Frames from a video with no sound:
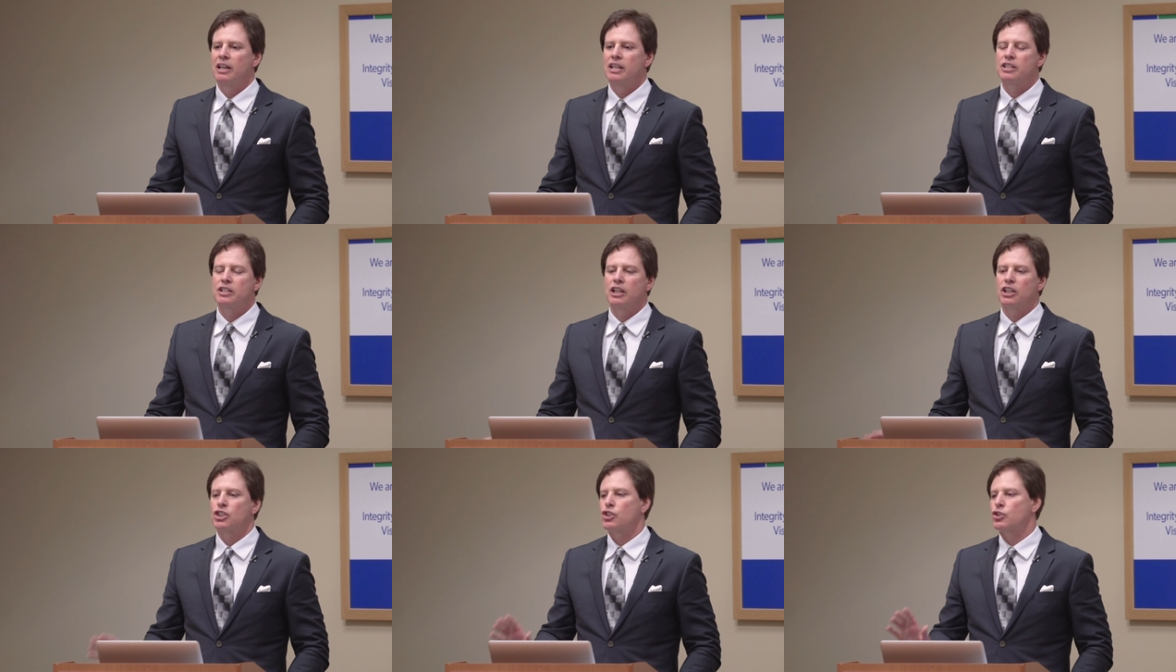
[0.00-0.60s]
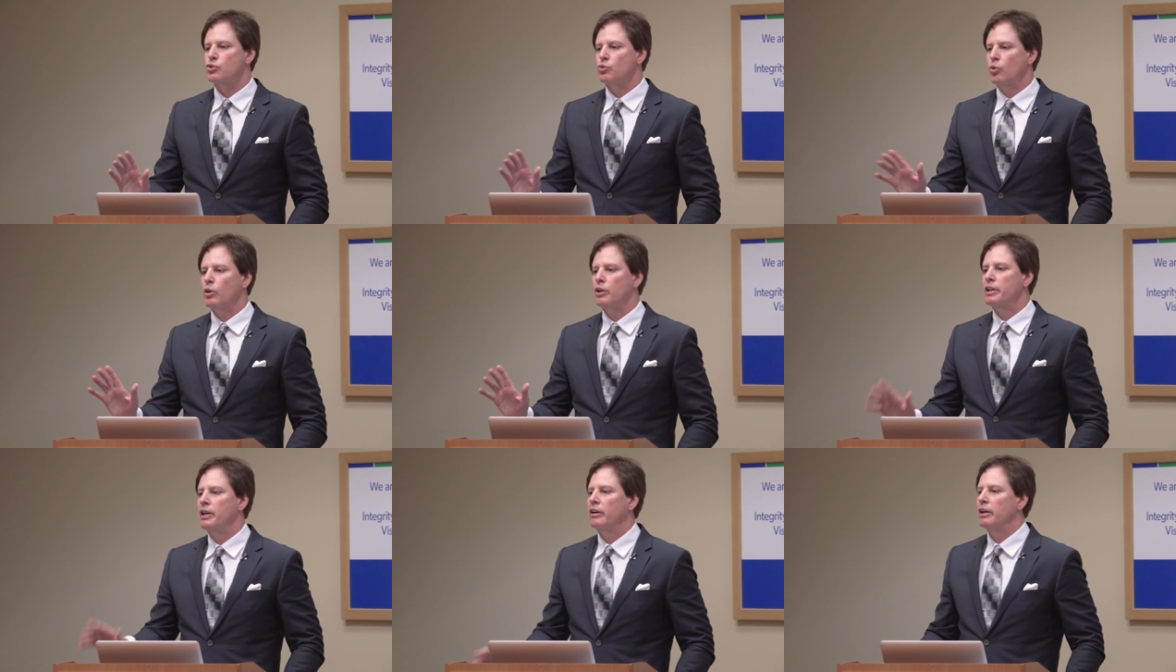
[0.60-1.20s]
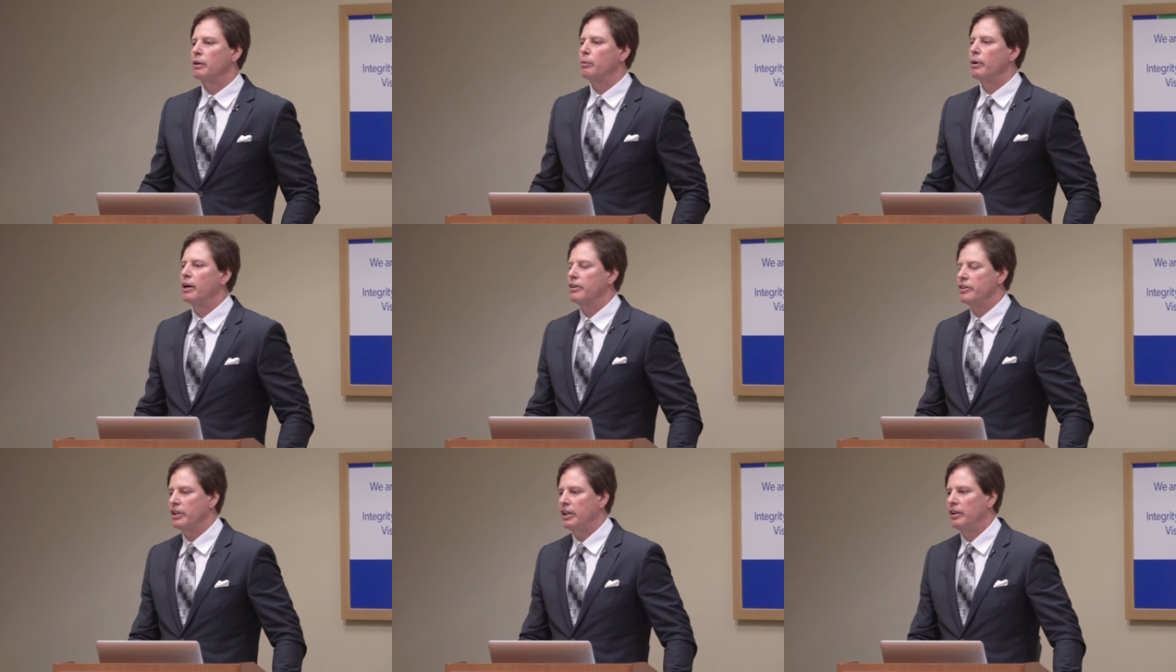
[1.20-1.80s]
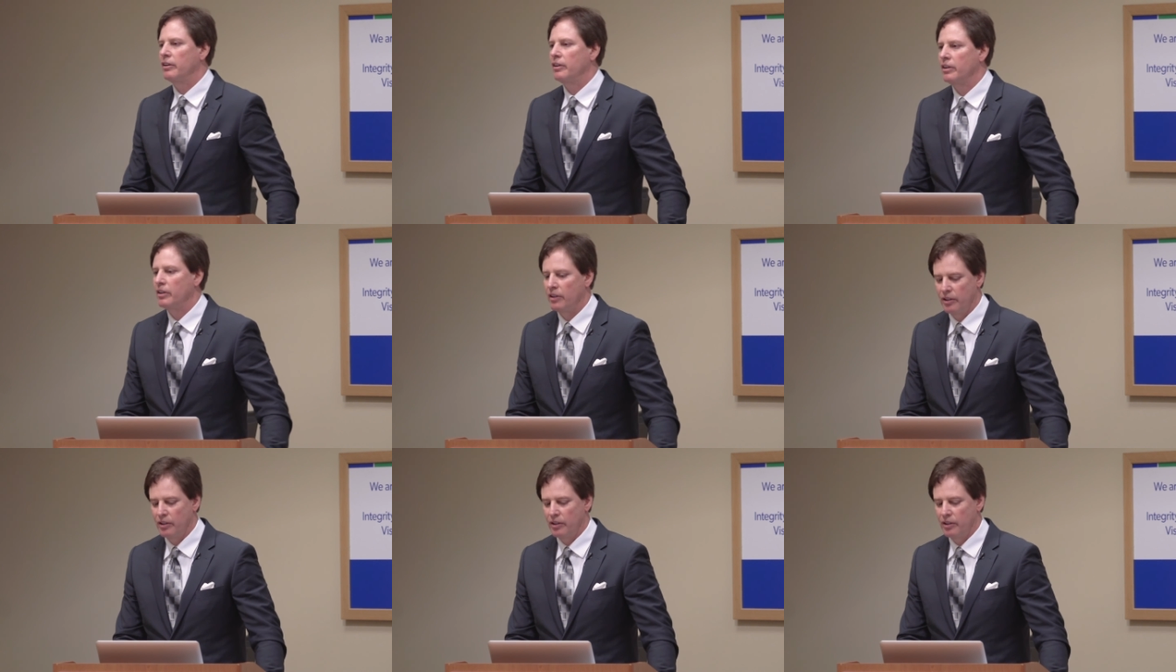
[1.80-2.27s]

is an extraordinary rarity.